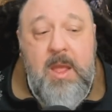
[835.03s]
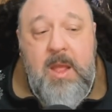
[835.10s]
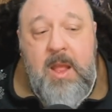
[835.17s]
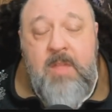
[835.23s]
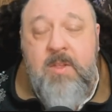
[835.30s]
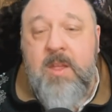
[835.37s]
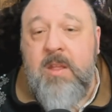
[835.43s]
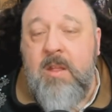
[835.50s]

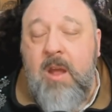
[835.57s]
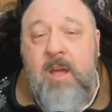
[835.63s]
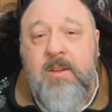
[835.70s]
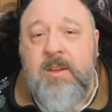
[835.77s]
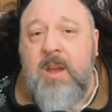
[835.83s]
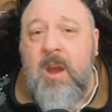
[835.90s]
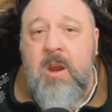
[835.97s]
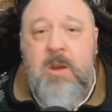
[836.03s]
And then a
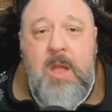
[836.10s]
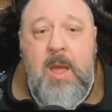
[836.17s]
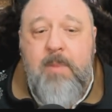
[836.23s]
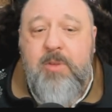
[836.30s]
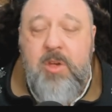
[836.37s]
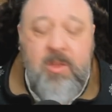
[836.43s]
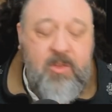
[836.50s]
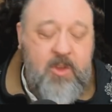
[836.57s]
la carte
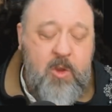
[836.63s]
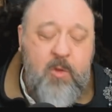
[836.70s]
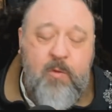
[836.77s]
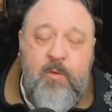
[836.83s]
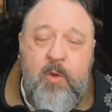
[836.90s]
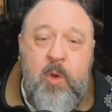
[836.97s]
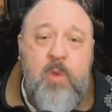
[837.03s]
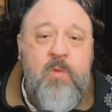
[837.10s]
options. There's
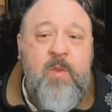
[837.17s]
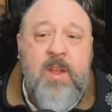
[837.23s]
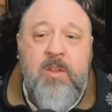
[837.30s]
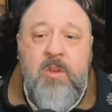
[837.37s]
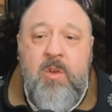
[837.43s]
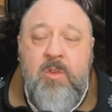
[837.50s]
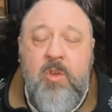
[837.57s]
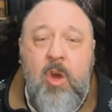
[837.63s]
food
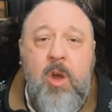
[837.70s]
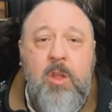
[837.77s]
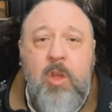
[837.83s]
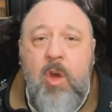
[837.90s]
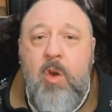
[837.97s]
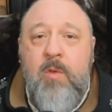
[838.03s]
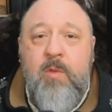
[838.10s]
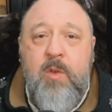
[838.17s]
vendors all
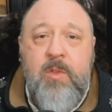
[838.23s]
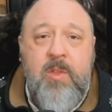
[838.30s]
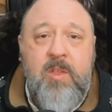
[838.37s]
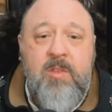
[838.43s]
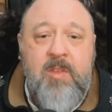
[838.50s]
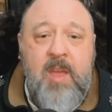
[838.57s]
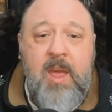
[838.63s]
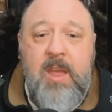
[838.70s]
over the
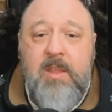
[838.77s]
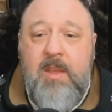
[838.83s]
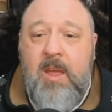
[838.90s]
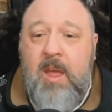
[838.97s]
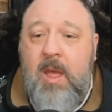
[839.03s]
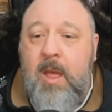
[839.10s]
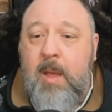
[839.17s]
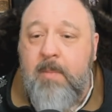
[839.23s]
site.
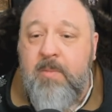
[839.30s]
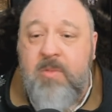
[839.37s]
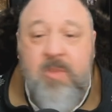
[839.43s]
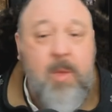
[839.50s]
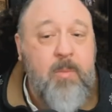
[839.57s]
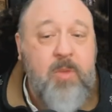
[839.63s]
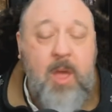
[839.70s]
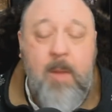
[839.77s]

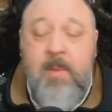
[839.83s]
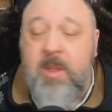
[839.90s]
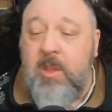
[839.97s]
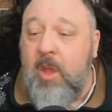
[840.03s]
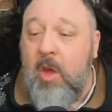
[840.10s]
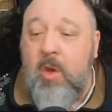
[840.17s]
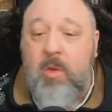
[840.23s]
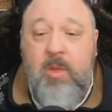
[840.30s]
Some come and
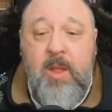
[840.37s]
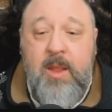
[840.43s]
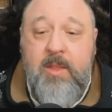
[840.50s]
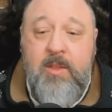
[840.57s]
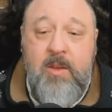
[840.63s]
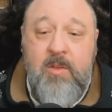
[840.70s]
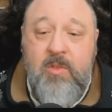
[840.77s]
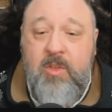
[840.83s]
go. Like,
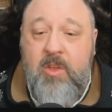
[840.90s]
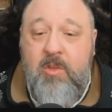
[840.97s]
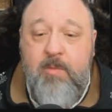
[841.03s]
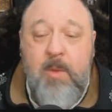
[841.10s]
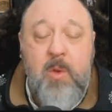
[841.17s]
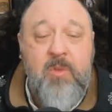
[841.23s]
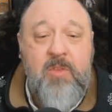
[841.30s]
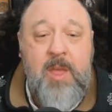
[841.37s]
there's the
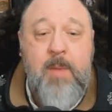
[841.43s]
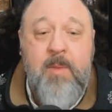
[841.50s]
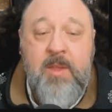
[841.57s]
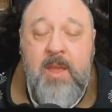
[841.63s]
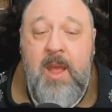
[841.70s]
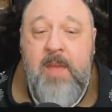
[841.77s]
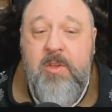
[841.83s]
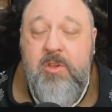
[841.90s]
smoked salmon
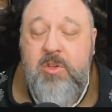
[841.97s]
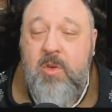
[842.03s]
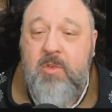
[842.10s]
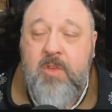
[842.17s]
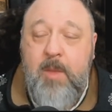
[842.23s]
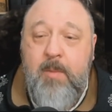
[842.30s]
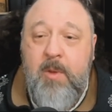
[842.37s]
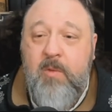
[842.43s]
guy that
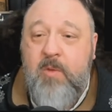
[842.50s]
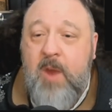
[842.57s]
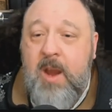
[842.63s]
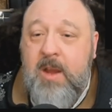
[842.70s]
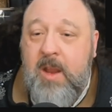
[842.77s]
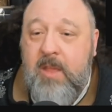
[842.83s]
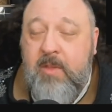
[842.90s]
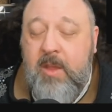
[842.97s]
shows up on
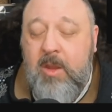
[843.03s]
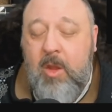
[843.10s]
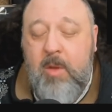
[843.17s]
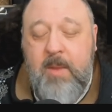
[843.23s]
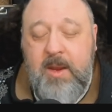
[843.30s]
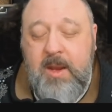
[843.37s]
Friday that, oh my